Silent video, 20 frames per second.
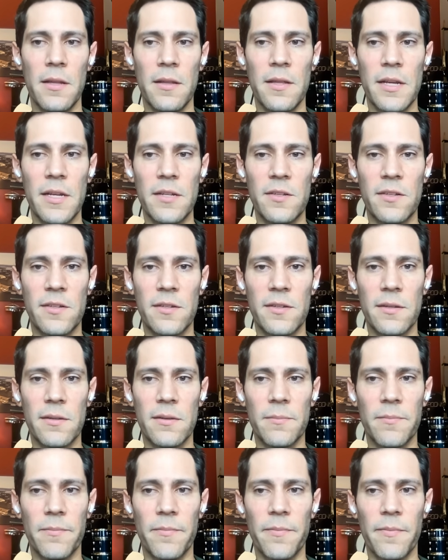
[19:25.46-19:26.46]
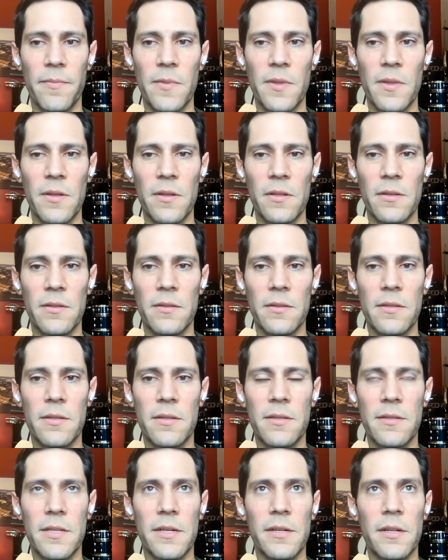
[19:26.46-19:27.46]
this,
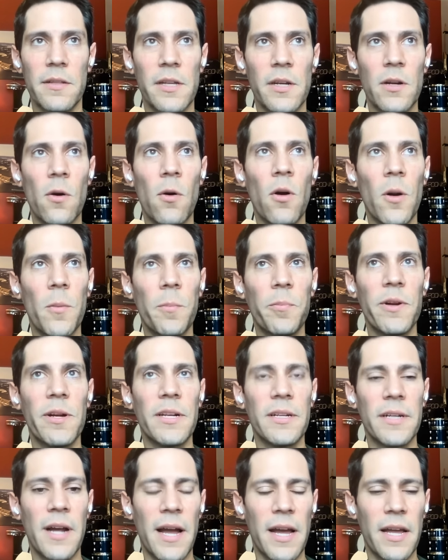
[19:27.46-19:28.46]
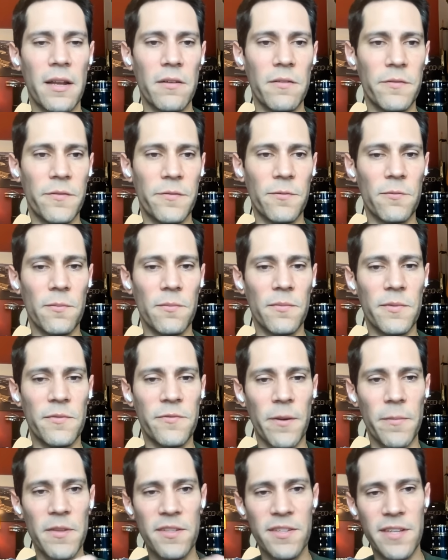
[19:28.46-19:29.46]
the corporate kind of,
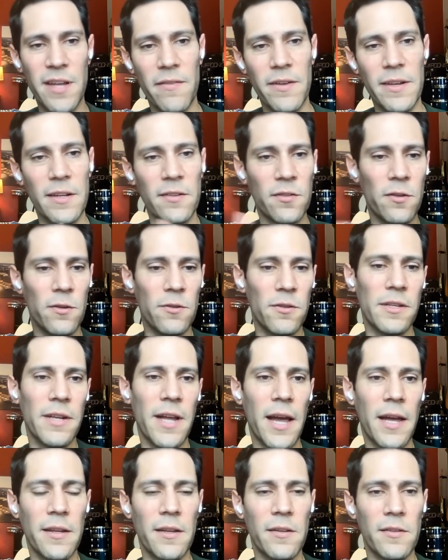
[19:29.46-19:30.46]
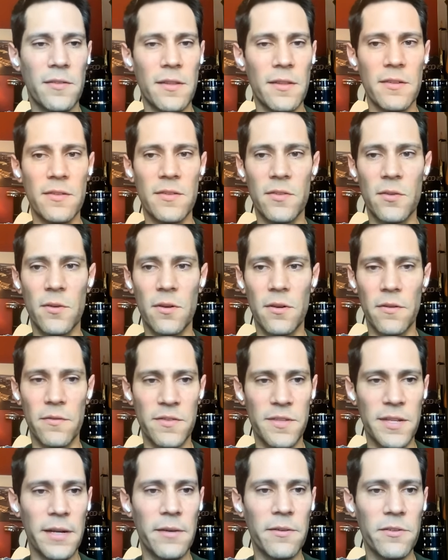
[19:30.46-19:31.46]
from the 70s through the 90s, this sort of
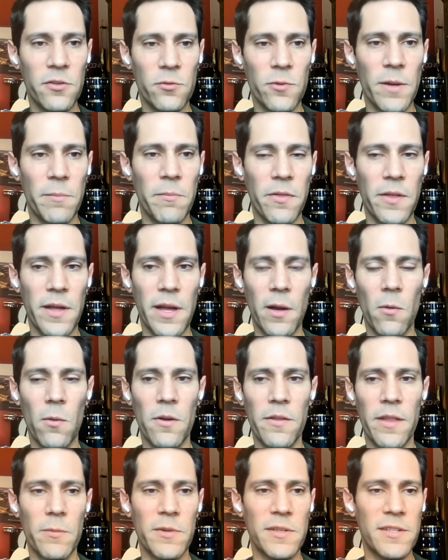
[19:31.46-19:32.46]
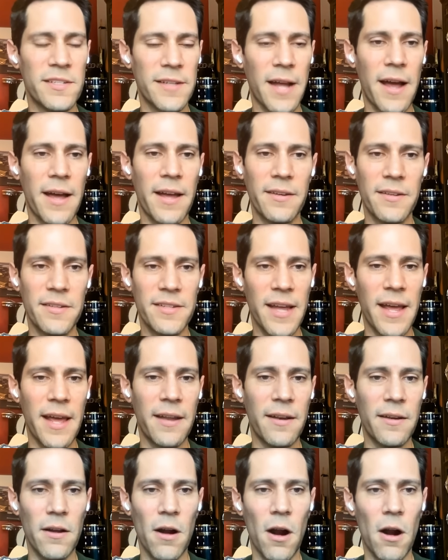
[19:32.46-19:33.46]
sink or swim thing where they would sign
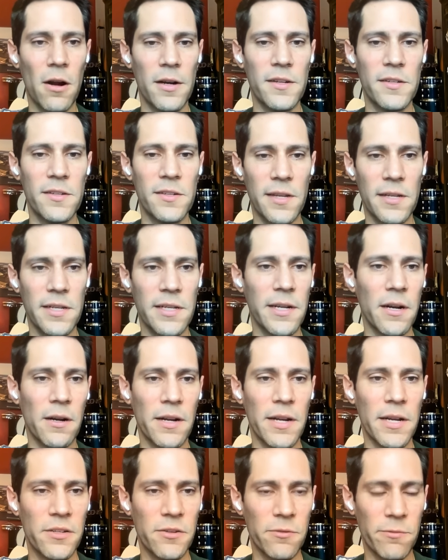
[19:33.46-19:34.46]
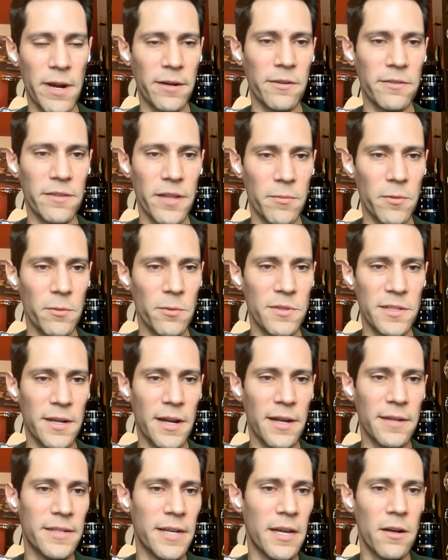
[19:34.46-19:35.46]
10 artists a year. Each record label would
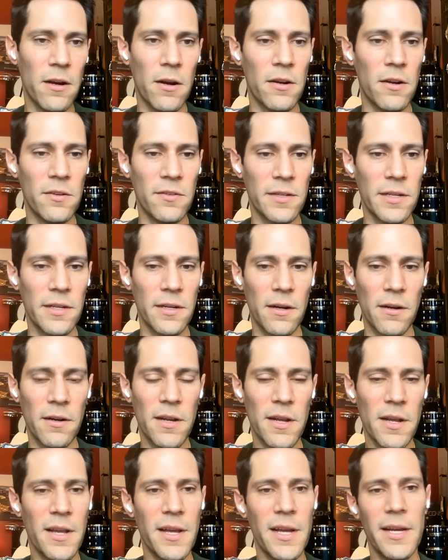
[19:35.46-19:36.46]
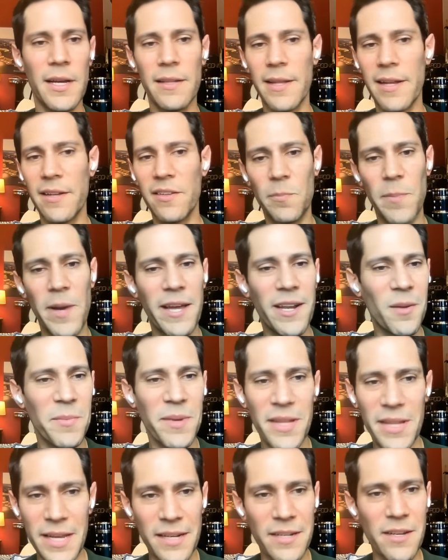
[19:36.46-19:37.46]
sign 10 artists a year. They'd spend $1
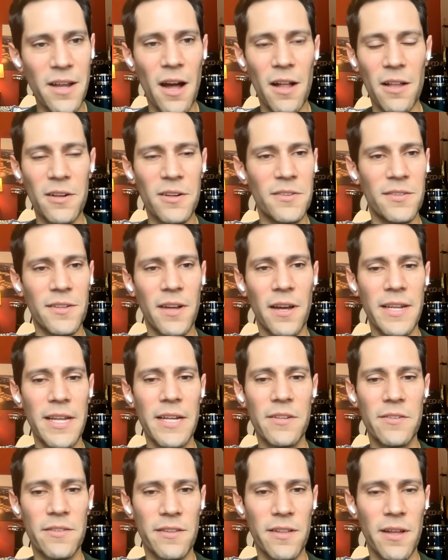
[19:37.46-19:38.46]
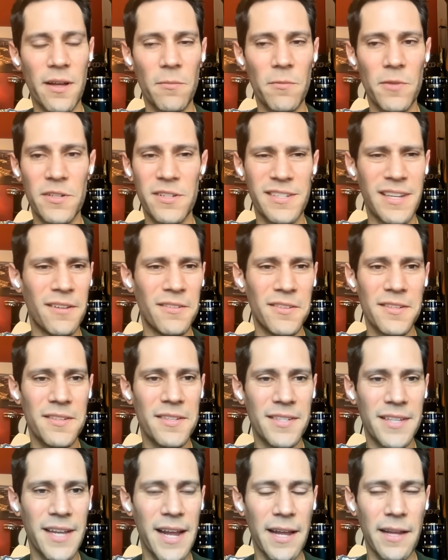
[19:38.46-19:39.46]
million on each of them, which sounds
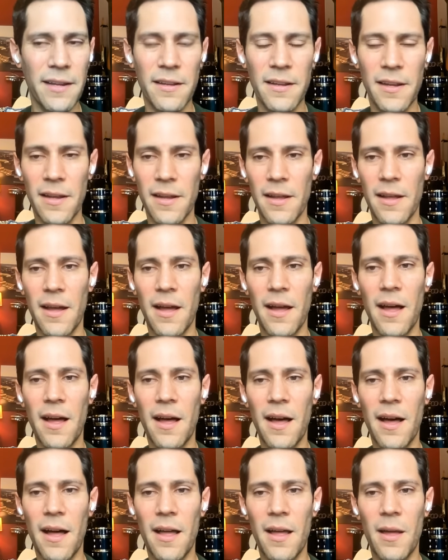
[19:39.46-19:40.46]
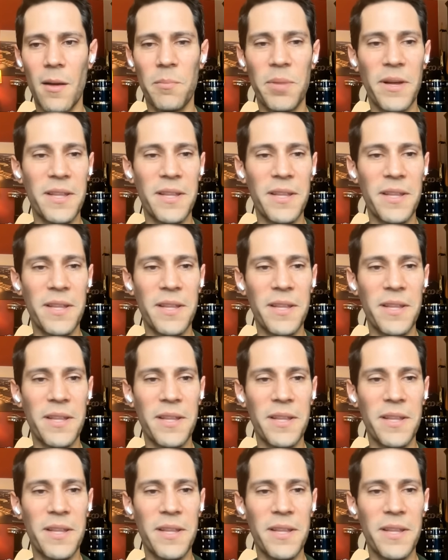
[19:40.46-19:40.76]
insane. But